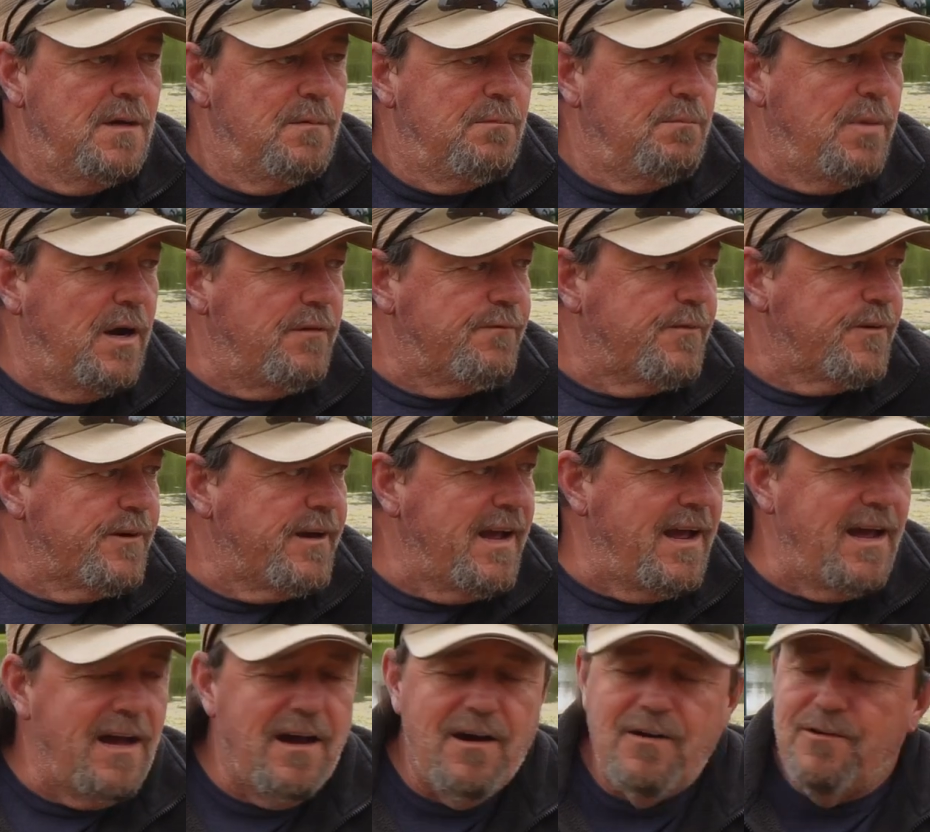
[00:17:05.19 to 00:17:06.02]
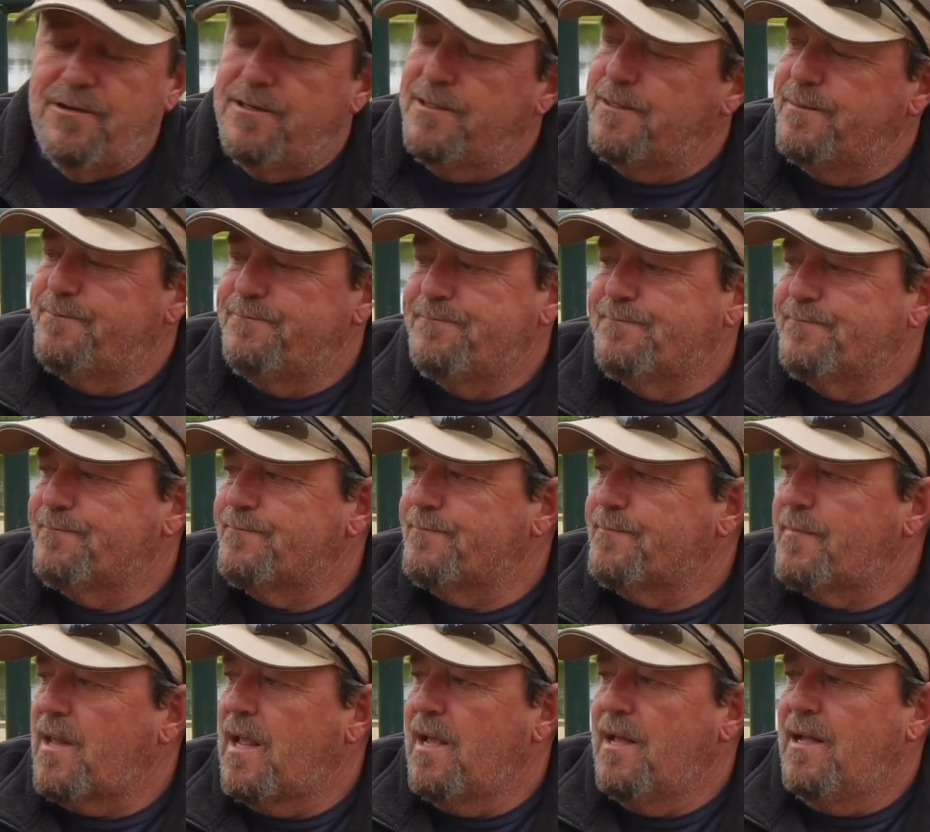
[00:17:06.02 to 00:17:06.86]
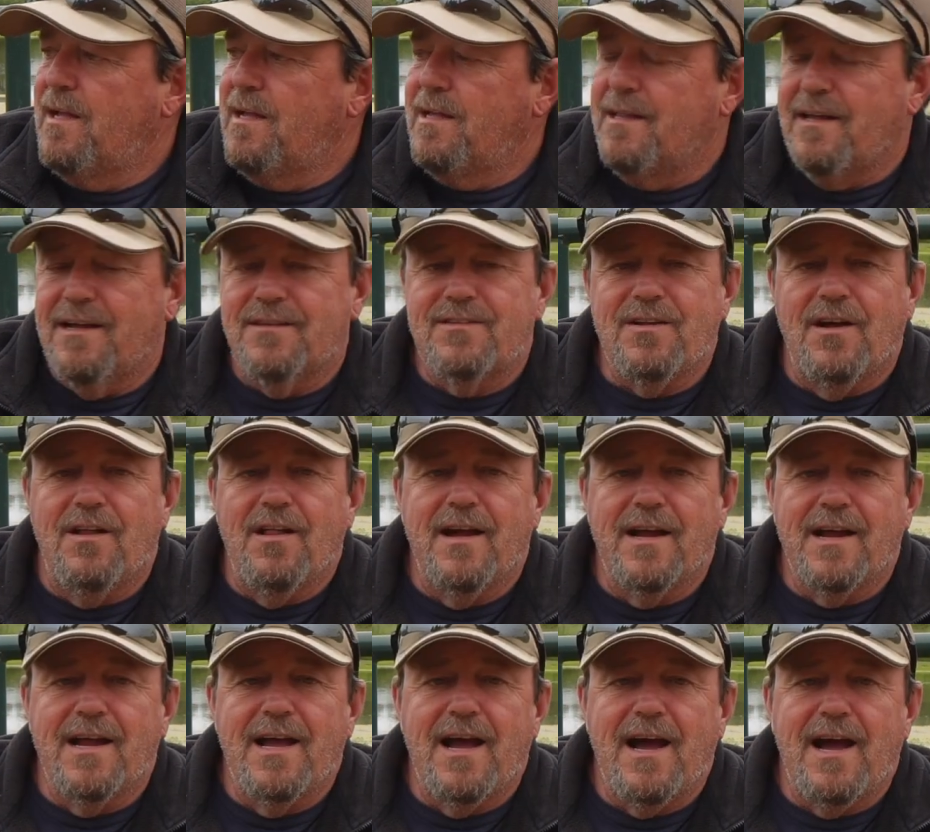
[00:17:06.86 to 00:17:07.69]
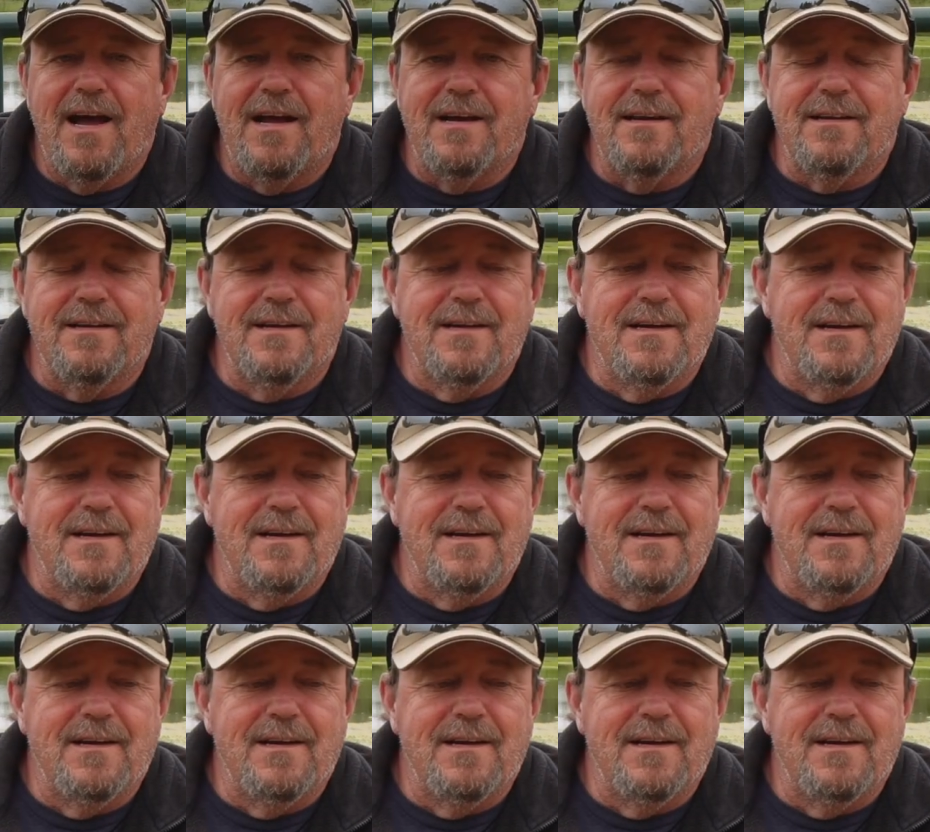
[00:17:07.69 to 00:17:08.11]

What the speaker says: But for now, that's all I got.